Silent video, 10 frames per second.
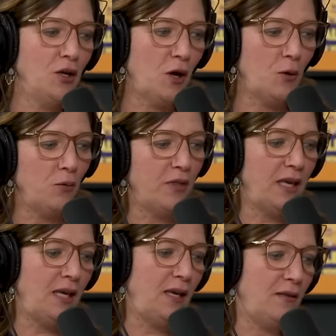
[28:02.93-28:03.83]
you know,
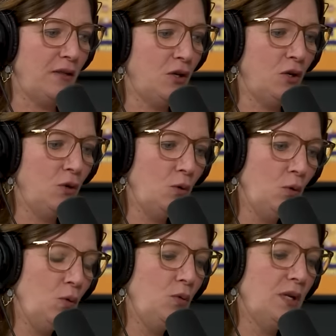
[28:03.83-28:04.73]
the
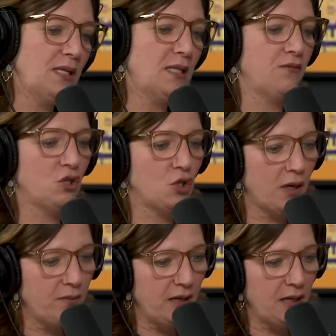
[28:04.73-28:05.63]
newness of
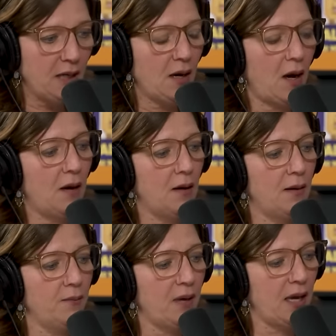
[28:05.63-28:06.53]
streaming
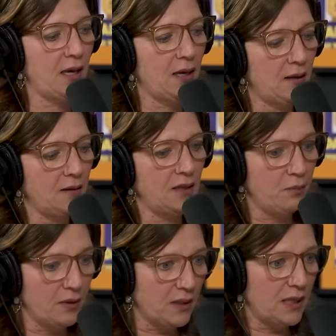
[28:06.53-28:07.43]
and the
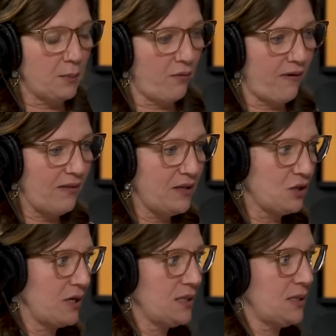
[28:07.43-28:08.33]
ability to provide
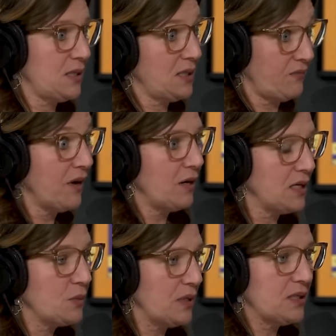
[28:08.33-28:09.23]
these races is very
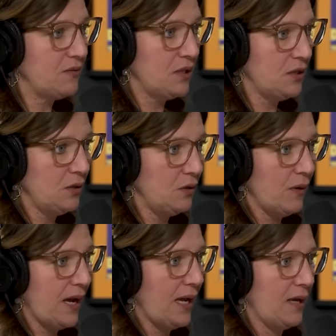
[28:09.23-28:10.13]
expensive to
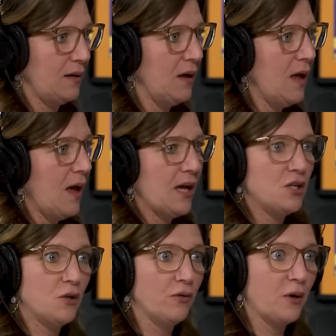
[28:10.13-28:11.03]
do. And I
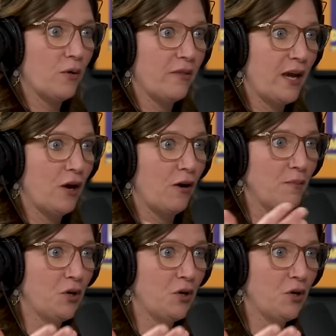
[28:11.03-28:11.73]
just don't think we're there.